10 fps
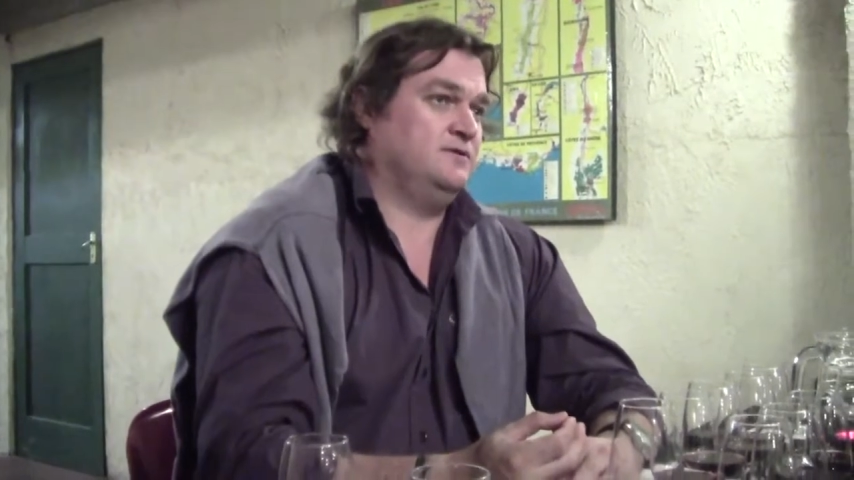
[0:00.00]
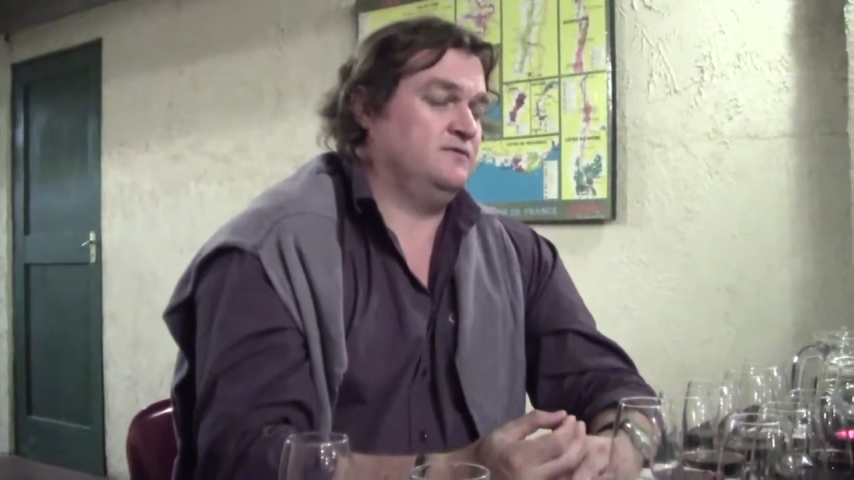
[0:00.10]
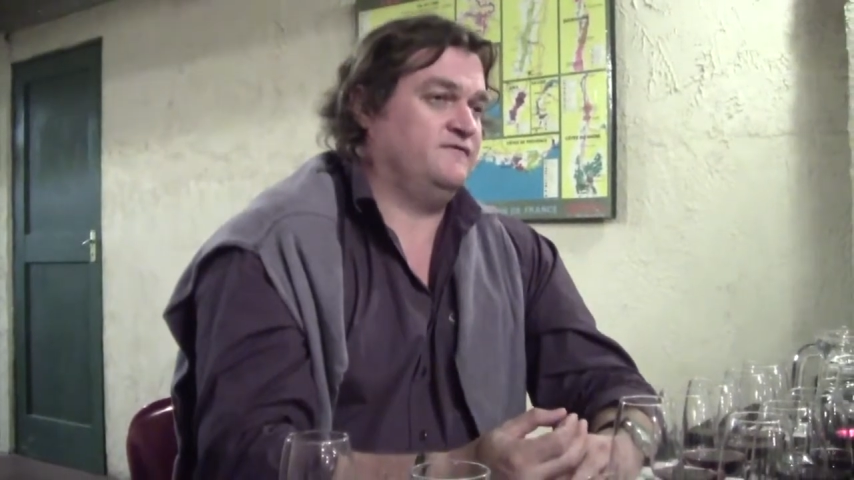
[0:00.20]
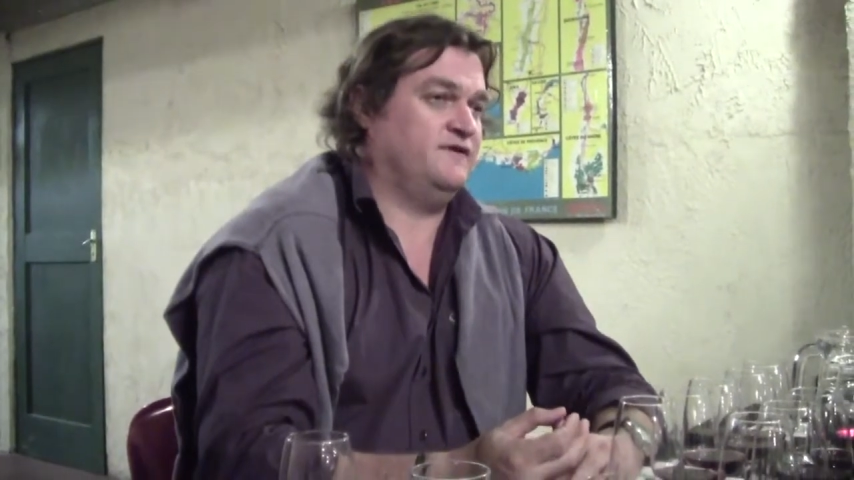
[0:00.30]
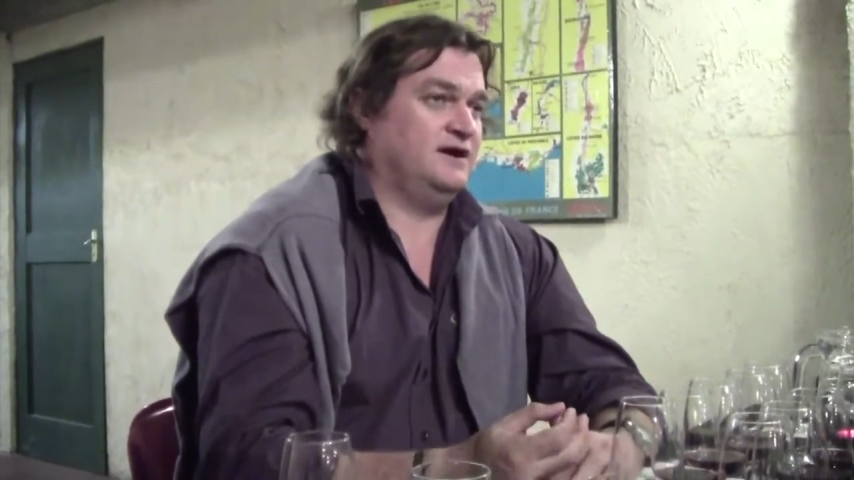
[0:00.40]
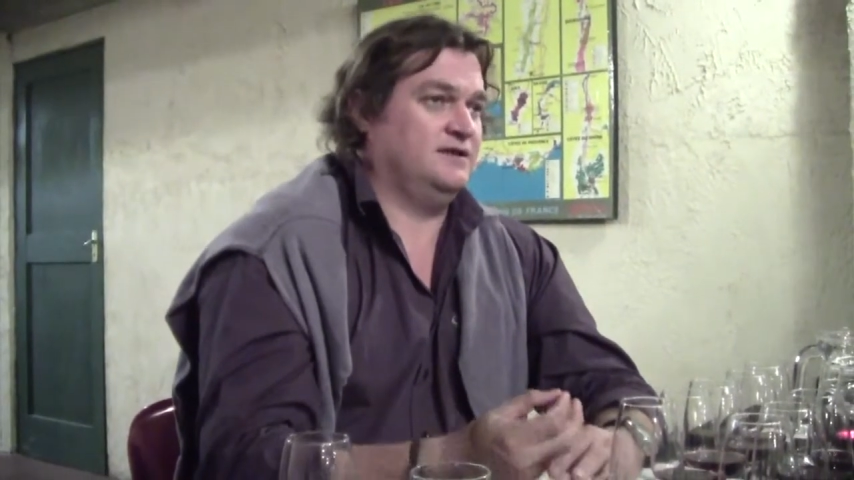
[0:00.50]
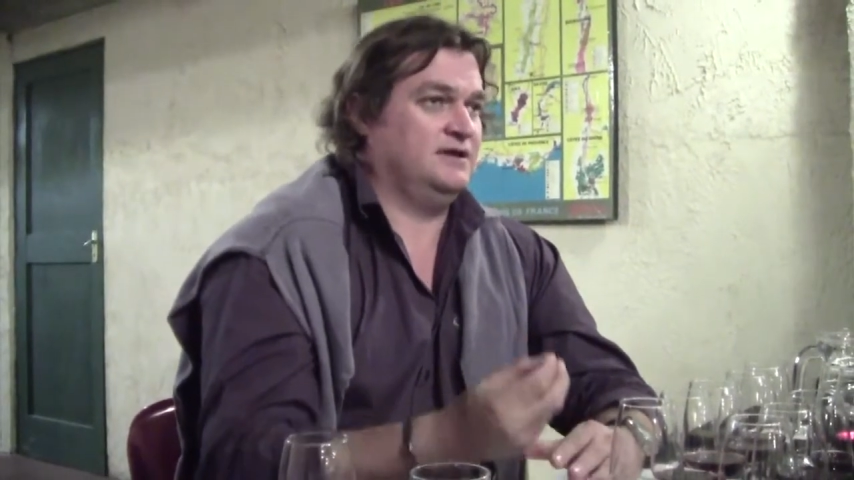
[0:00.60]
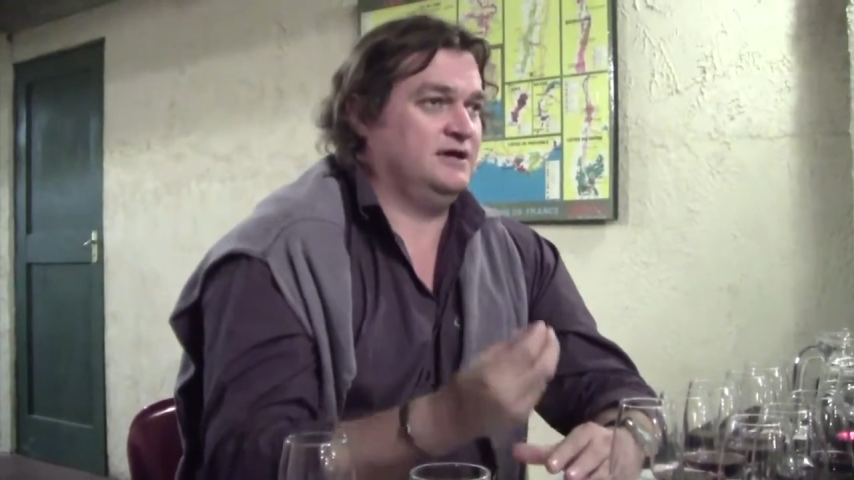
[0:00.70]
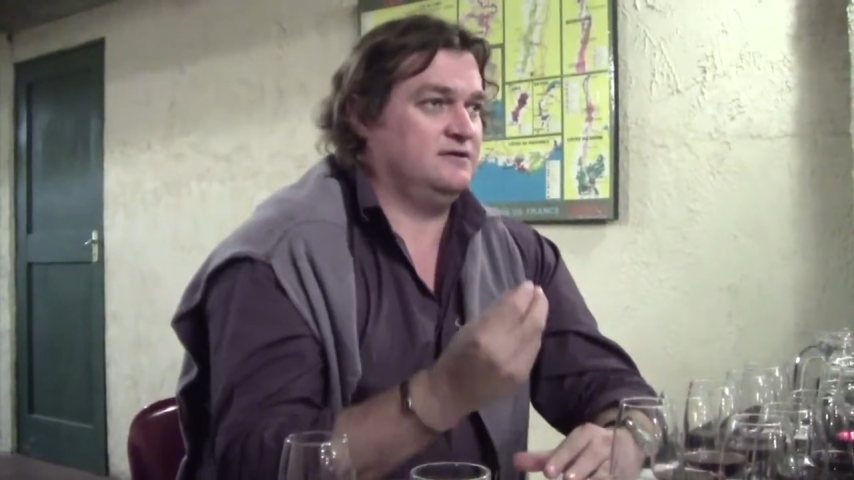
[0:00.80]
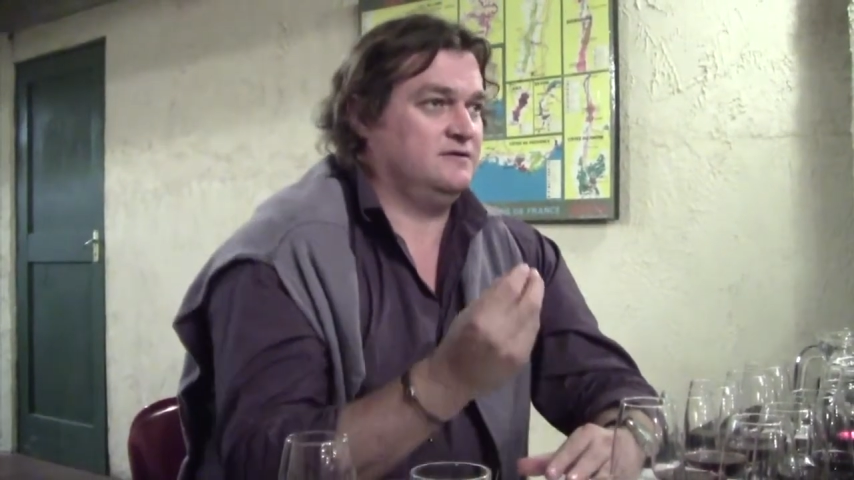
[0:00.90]
you'll find
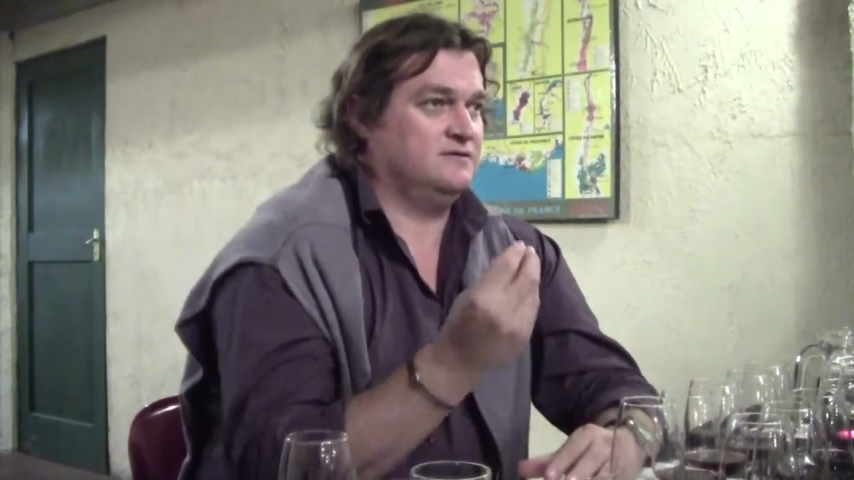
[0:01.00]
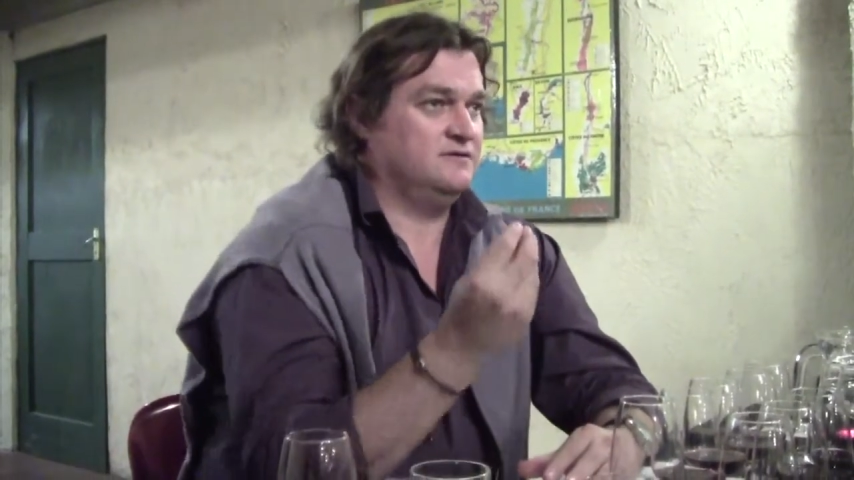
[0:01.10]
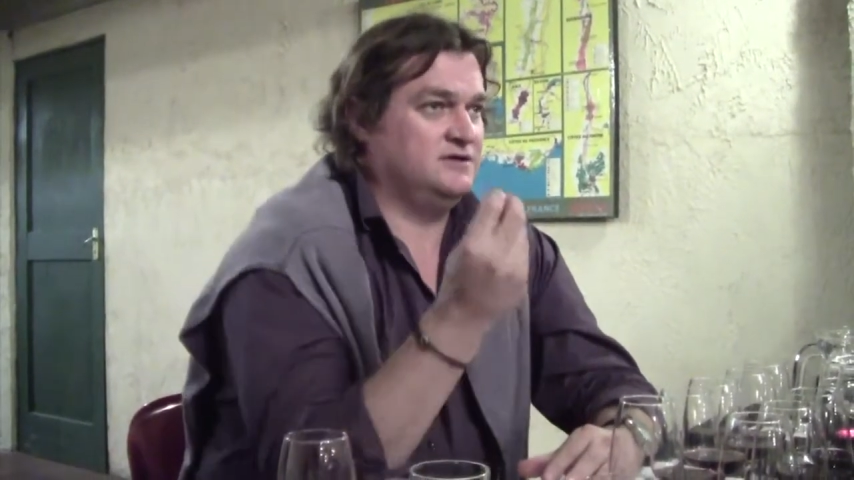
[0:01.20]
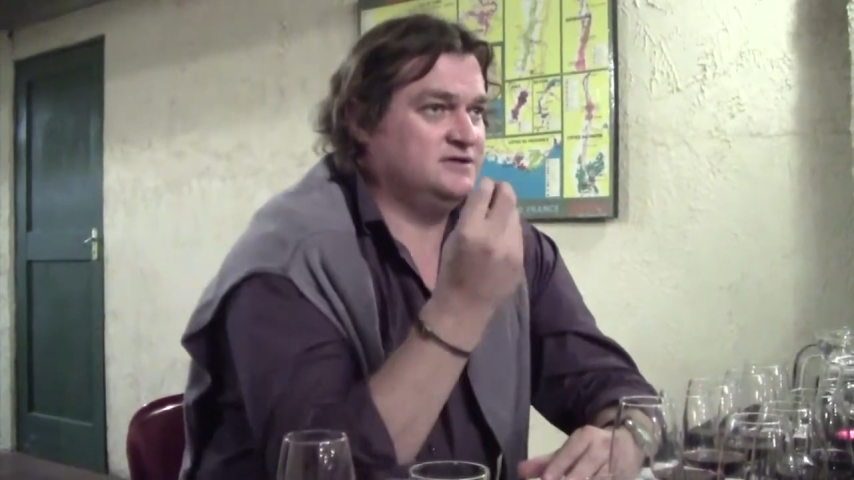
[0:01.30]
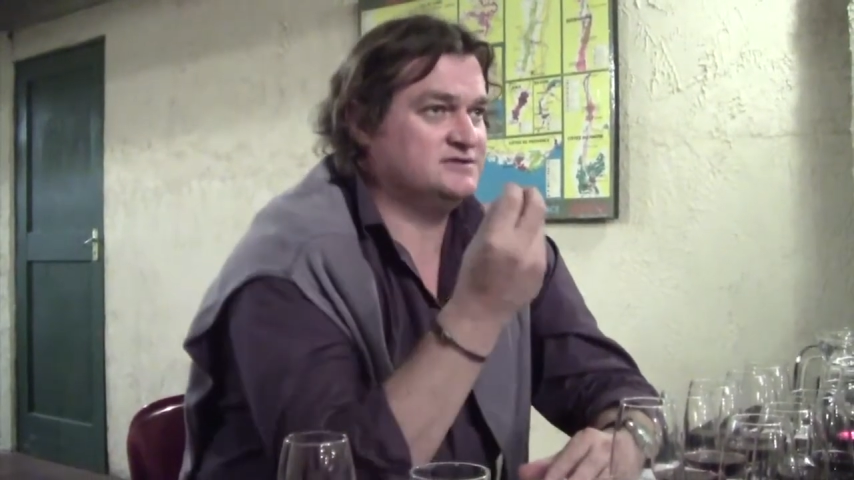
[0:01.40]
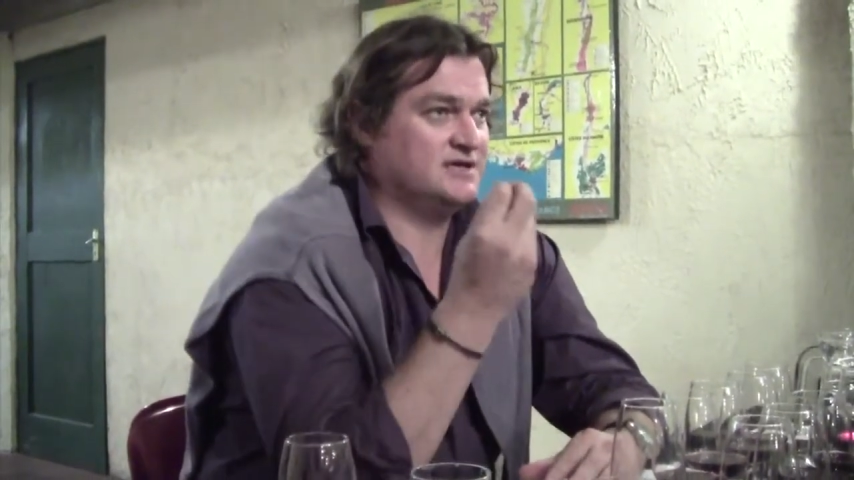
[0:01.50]
that these